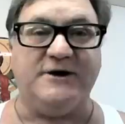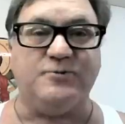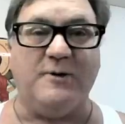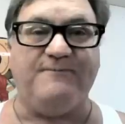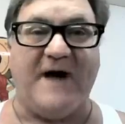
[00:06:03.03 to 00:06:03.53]

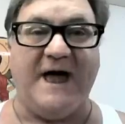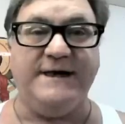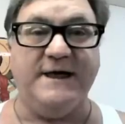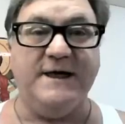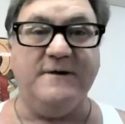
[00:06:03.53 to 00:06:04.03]
Israel will
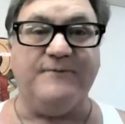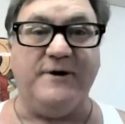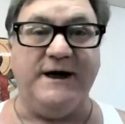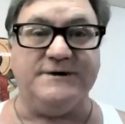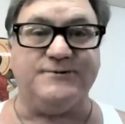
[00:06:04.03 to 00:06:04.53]
fight
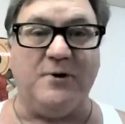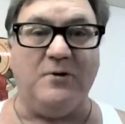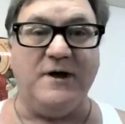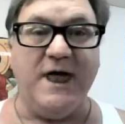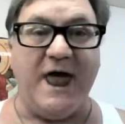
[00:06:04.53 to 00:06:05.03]
for
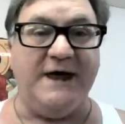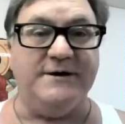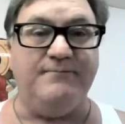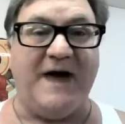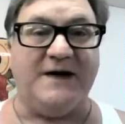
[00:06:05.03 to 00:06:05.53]
Israel.
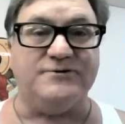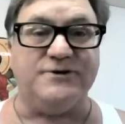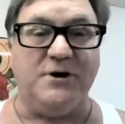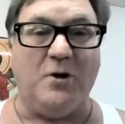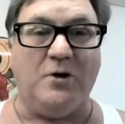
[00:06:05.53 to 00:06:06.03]
And the battle
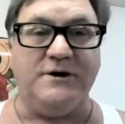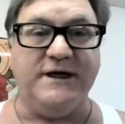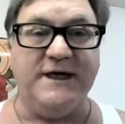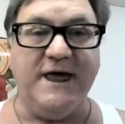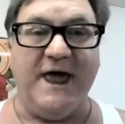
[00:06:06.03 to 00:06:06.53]
of the
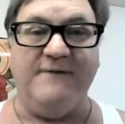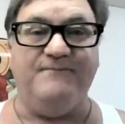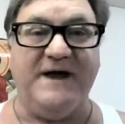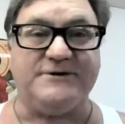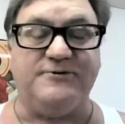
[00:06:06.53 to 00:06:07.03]
Lord
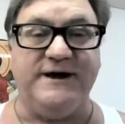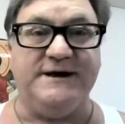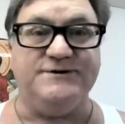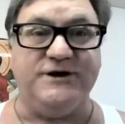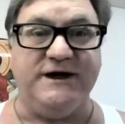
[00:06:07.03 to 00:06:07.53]
and
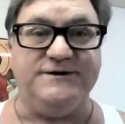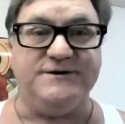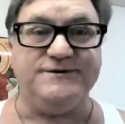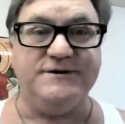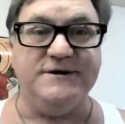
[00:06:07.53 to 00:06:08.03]
victory in
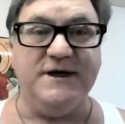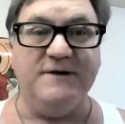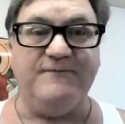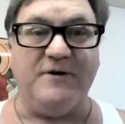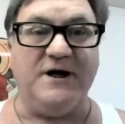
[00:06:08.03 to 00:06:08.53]
Jesus.
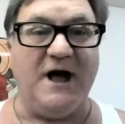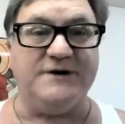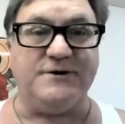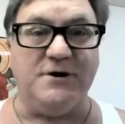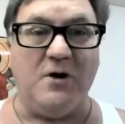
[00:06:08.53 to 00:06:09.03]
For
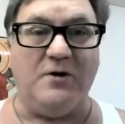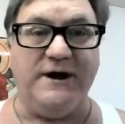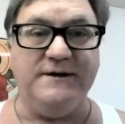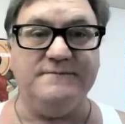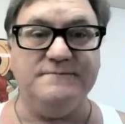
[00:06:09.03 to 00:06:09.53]
God's
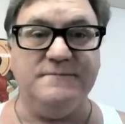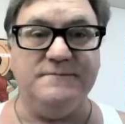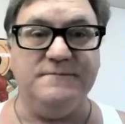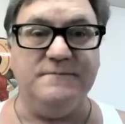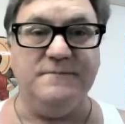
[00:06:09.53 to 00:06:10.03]
glory.
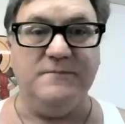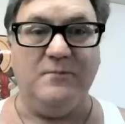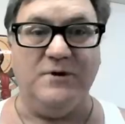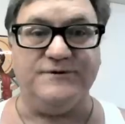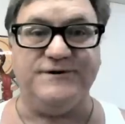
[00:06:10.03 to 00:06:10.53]

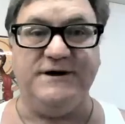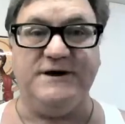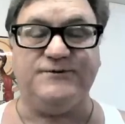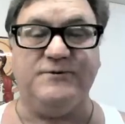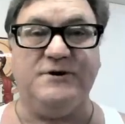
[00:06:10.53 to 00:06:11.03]
We'll see
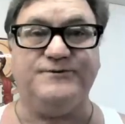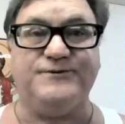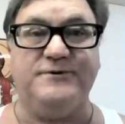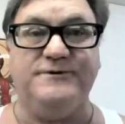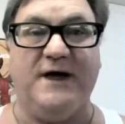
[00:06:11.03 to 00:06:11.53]
this real
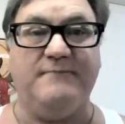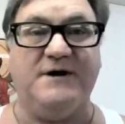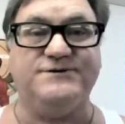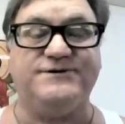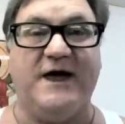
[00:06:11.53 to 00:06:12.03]
soon. Not
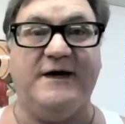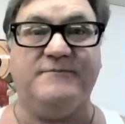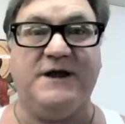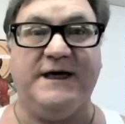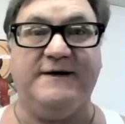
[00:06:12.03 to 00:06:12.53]
much
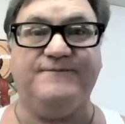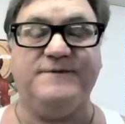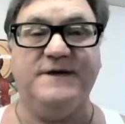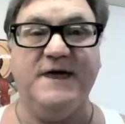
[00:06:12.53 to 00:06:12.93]
time left.